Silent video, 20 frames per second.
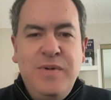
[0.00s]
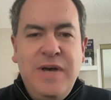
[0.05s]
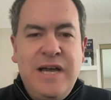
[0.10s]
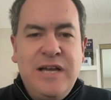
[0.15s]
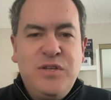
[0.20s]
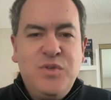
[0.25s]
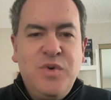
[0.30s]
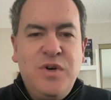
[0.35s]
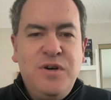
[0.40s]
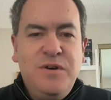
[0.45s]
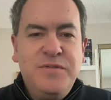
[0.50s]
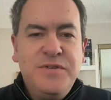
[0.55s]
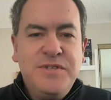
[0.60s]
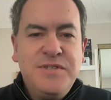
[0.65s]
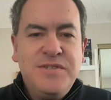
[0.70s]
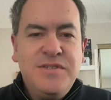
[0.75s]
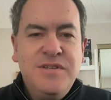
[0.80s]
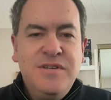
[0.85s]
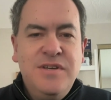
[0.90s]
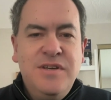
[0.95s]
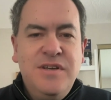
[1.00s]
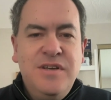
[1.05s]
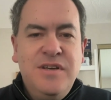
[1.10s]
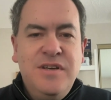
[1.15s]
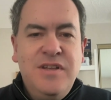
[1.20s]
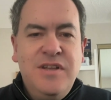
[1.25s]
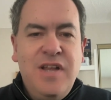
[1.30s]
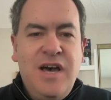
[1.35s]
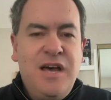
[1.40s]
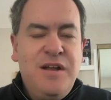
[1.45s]
the Pac 12 is
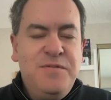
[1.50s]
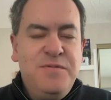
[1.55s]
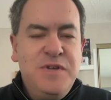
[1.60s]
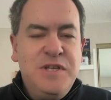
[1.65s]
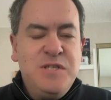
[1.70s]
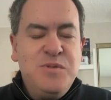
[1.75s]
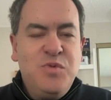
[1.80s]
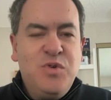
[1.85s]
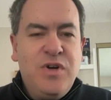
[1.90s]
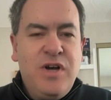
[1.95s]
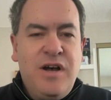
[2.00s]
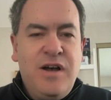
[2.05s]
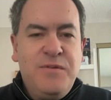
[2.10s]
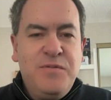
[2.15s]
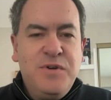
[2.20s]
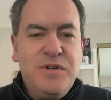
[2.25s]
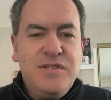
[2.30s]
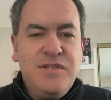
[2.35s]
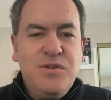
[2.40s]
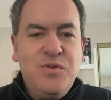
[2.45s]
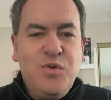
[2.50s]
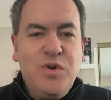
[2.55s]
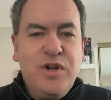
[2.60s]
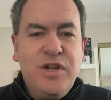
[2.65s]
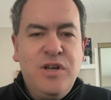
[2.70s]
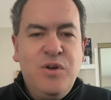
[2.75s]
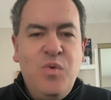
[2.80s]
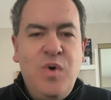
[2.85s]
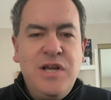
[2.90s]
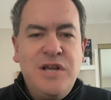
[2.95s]
not a feasible conference, and
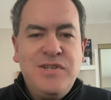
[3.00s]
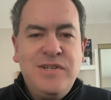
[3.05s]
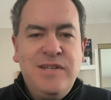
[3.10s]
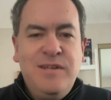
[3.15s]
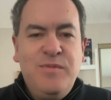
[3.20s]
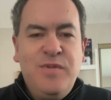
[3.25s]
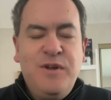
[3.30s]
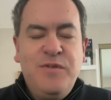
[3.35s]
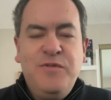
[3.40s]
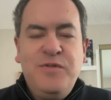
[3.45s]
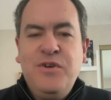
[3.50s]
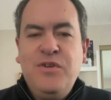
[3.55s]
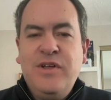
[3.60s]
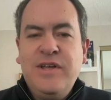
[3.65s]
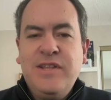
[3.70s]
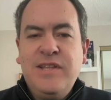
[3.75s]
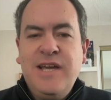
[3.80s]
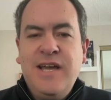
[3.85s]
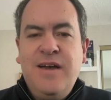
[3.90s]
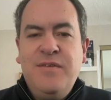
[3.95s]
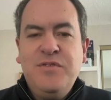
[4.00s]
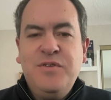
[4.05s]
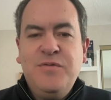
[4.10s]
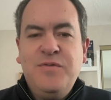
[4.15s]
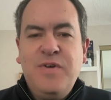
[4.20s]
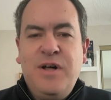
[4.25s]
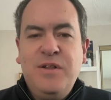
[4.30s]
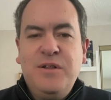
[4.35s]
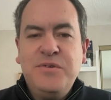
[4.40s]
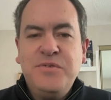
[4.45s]
Oregon and Washington might feel like they have
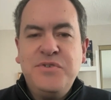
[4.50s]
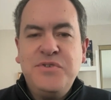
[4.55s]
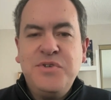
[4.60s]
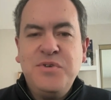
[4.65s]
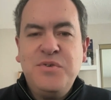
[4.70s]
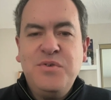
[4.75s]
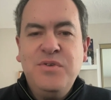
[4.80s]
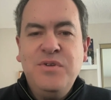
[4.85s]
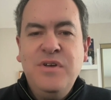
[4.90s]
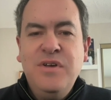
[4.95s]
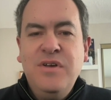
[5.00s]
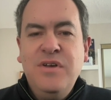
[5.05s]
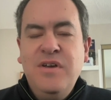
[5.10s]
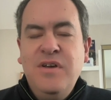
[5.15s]
to follow suit.